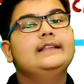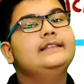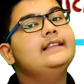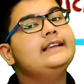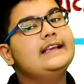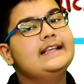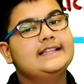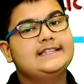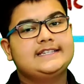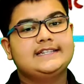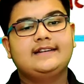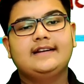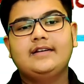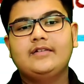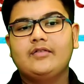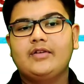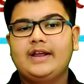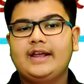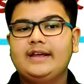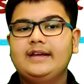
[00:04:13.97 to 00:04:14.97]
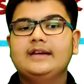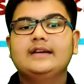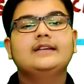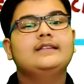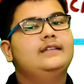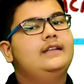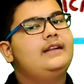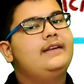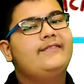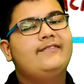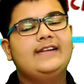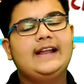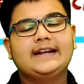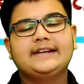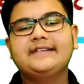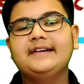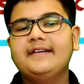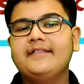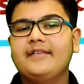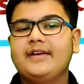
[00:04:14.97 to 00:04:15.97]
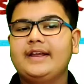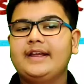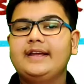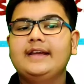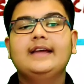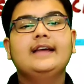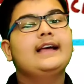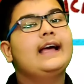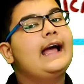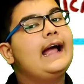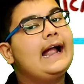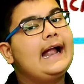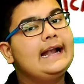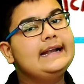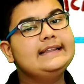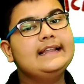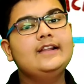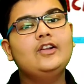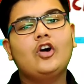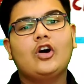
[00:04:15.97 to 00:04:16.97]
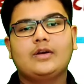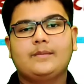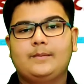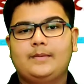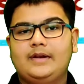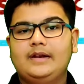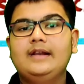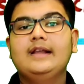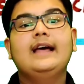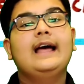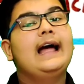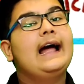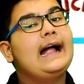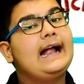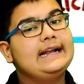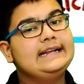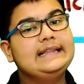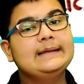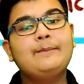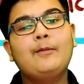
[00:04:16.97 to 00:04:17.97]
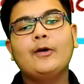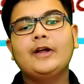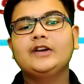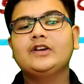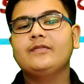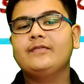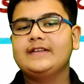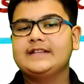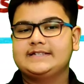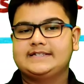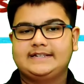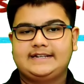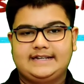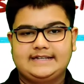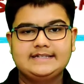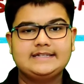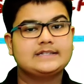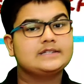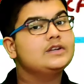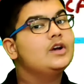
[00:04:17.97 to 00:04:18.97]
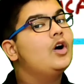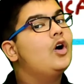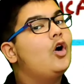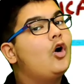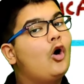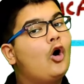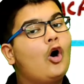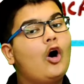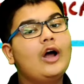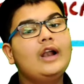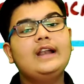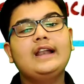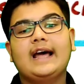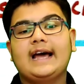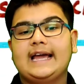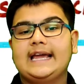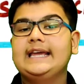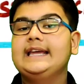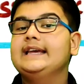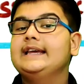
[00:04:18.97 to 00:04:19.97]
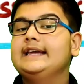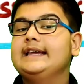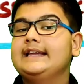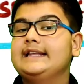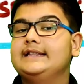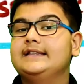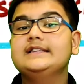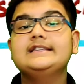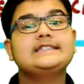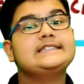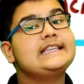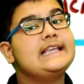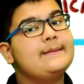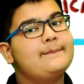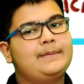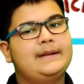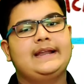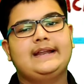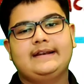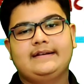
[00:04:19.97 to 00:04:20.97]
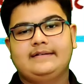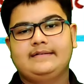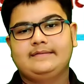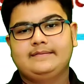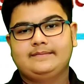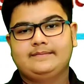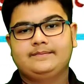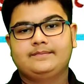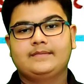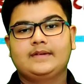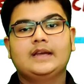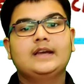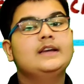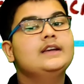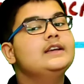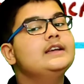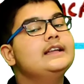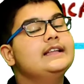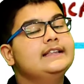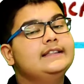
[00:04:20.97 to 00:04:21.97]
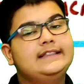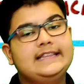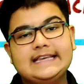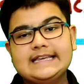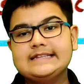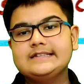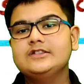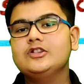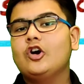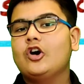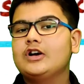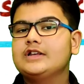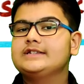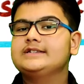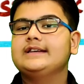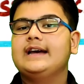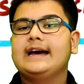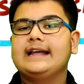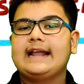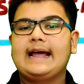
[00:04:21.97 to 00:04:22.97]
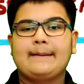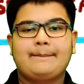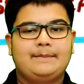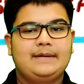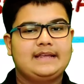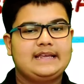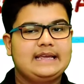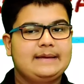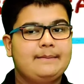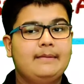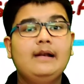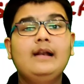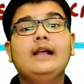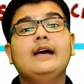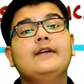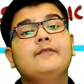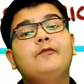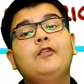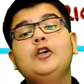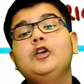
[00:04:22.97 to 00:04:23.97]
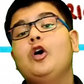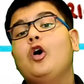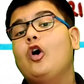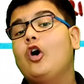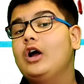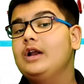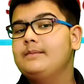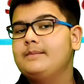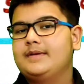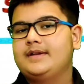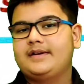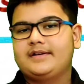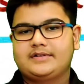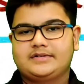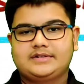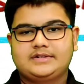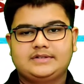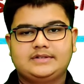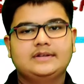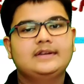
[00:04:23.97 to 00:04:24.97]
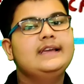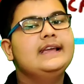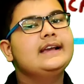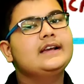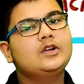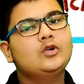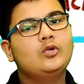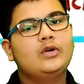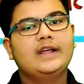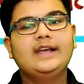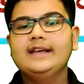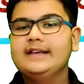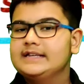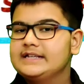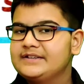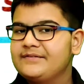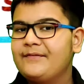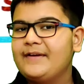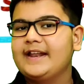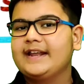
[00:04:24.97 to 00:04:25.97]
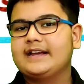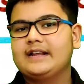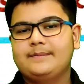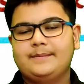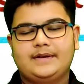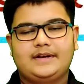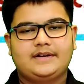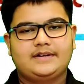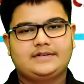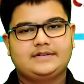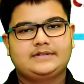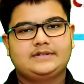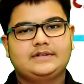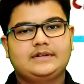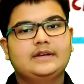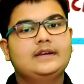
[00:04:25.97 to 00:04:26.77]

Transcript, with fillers: the incident ray, the reflected ray and the normal at the point of incidence all lie in the same plane. These laws are applicable for all mirrors, including spherical mirrors.